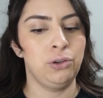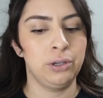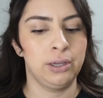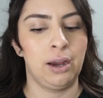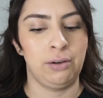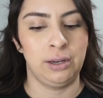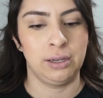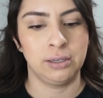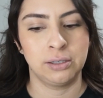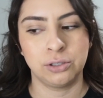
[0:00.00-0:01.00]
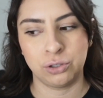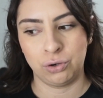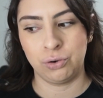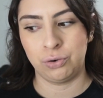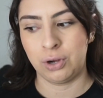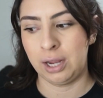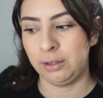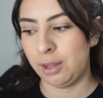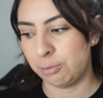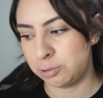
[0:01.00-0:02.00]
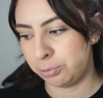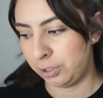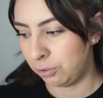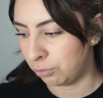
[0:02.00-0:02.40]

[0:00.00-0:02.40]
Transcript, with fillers: you can carry it. So I thought that was pretty